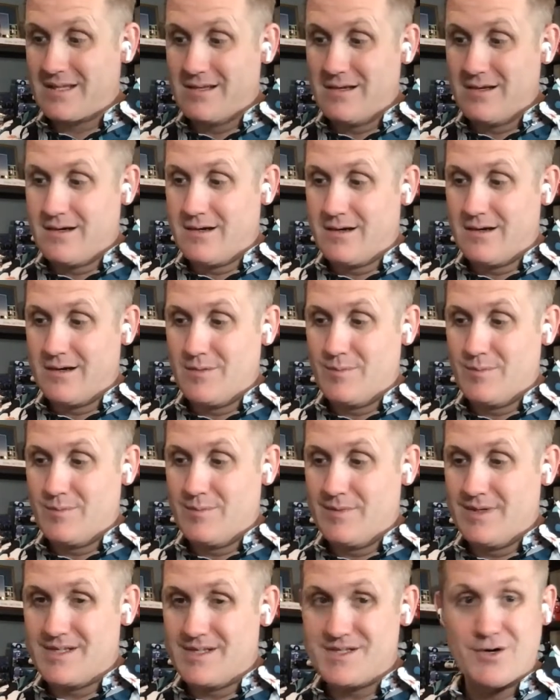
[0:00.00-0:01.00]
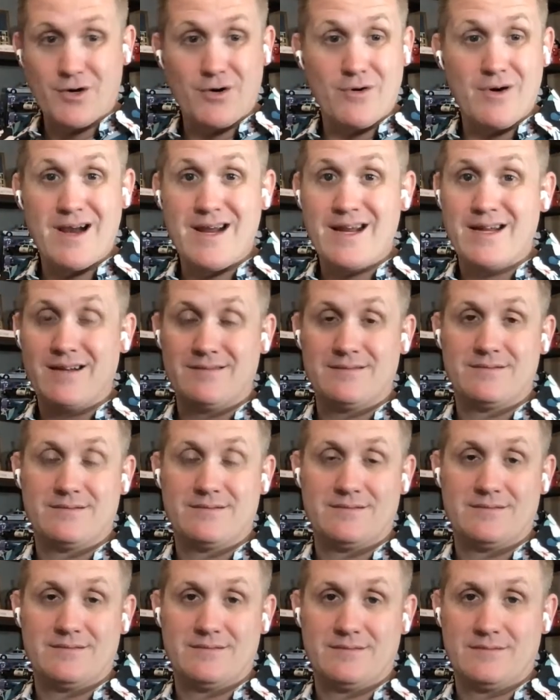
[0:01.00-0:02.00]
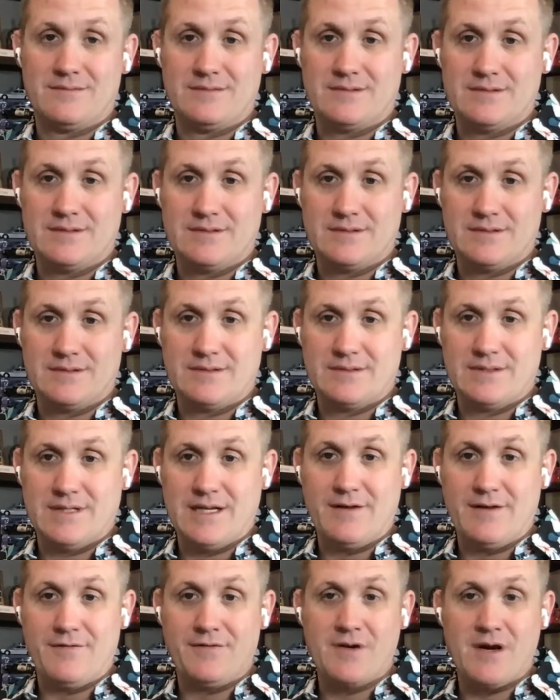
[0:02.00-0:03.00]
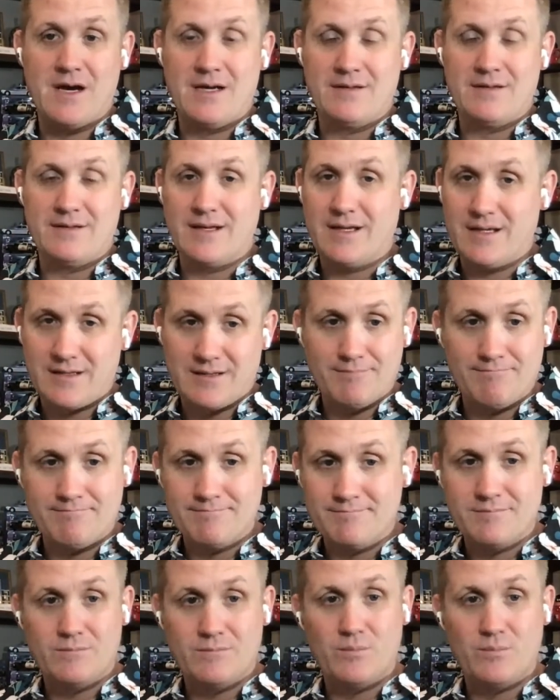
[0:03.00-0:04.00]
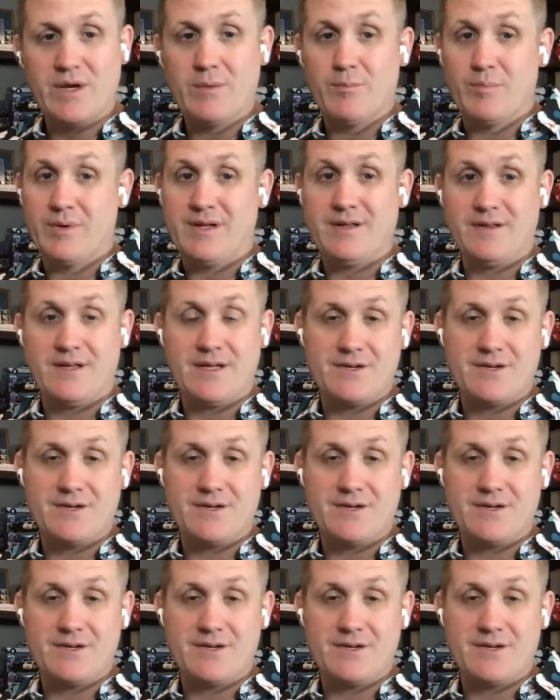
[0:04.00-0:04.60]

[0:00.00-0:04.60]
it all right? Mm-hmm. And if not, completely